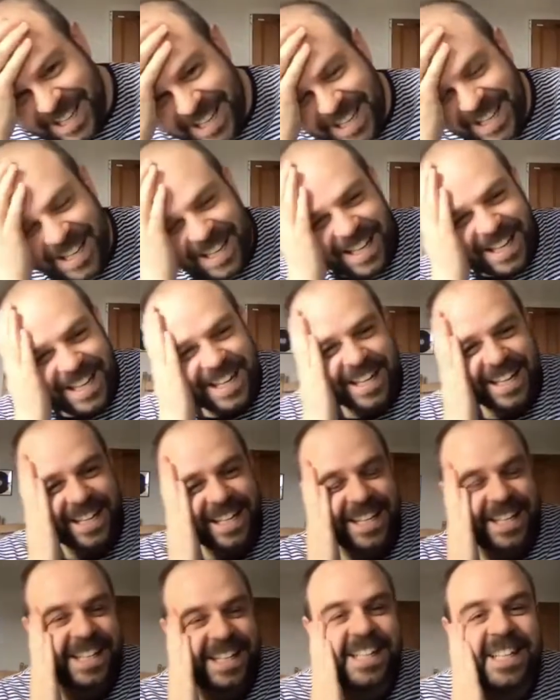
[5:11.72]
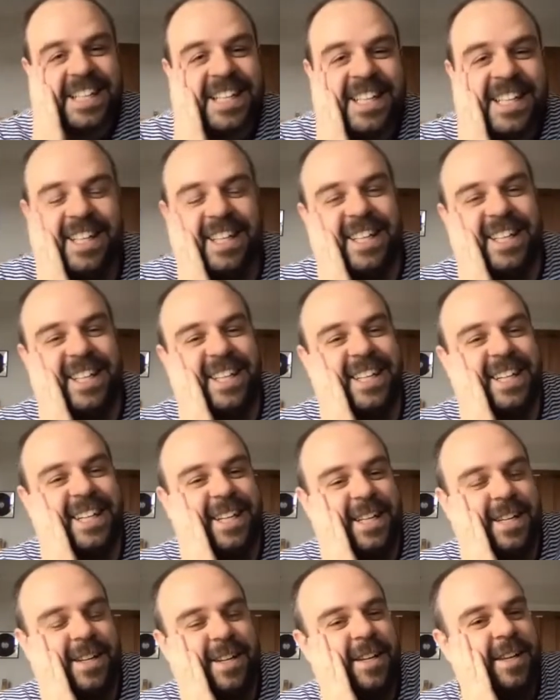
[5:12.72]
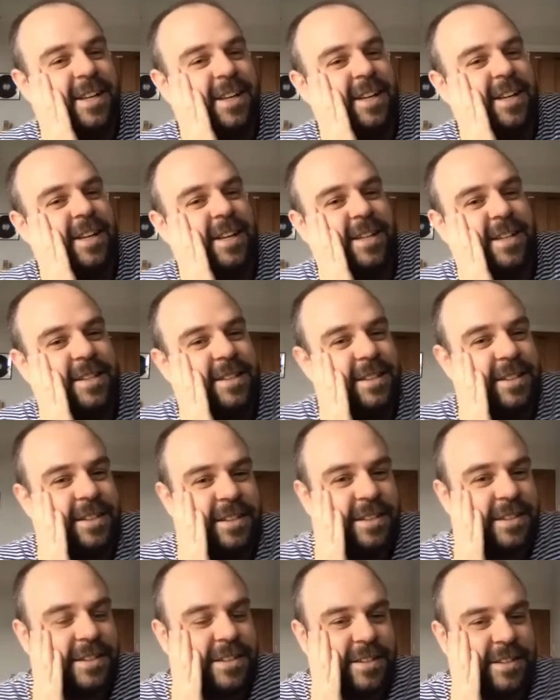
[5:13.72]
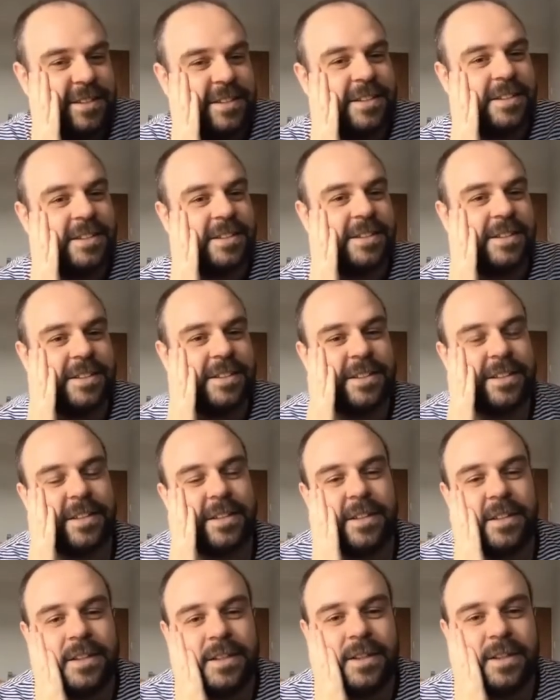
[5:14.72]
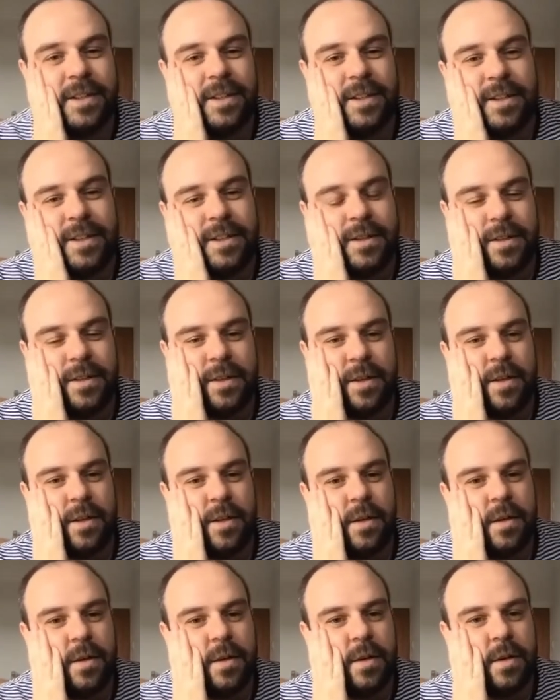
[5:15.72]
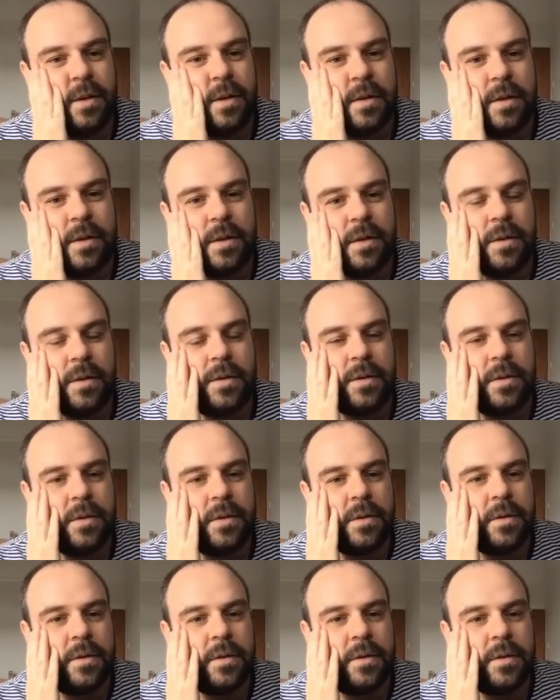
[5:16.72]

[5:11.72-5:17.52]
No words are spoken by the person on screen.